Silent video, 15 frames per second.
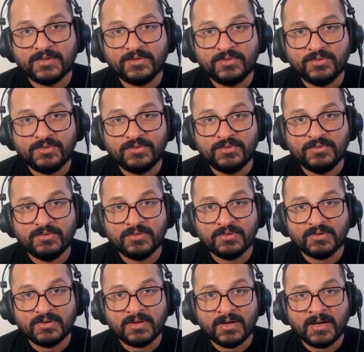who
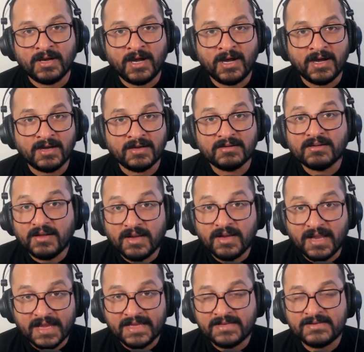are
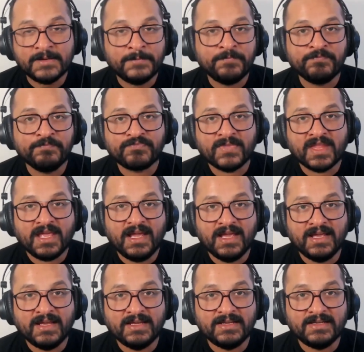aligned.
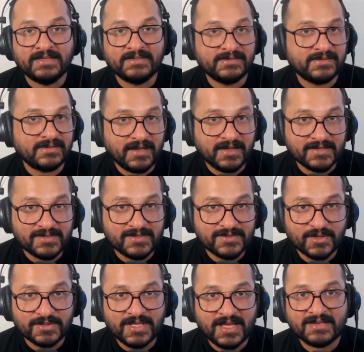And I saw
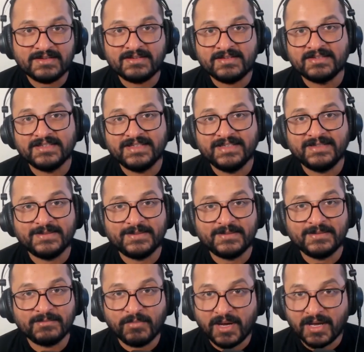that in
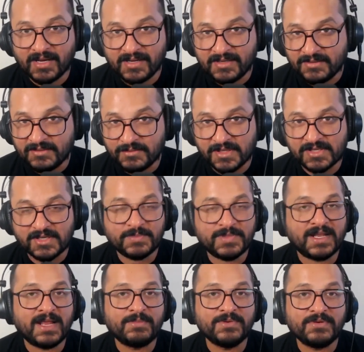my workshop that
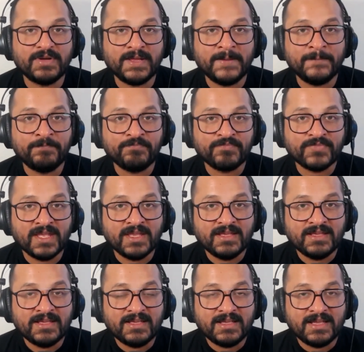happened today.
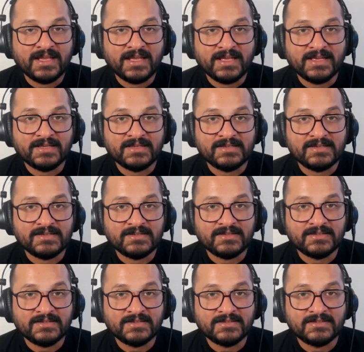And
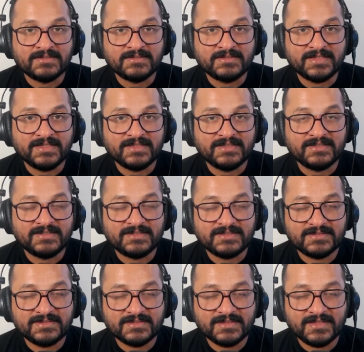uh,
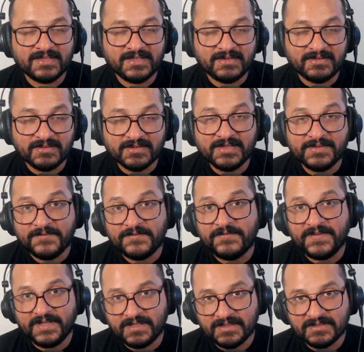it's, it really
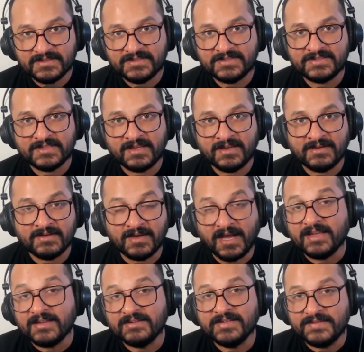feels, I
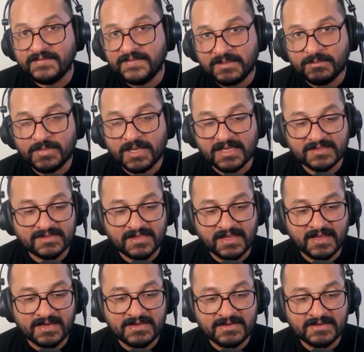really feel blessed
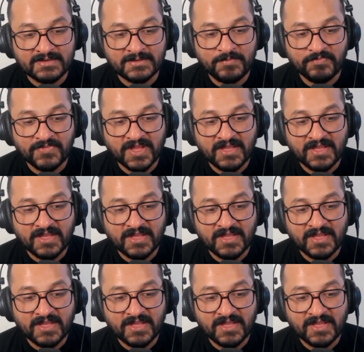that, um,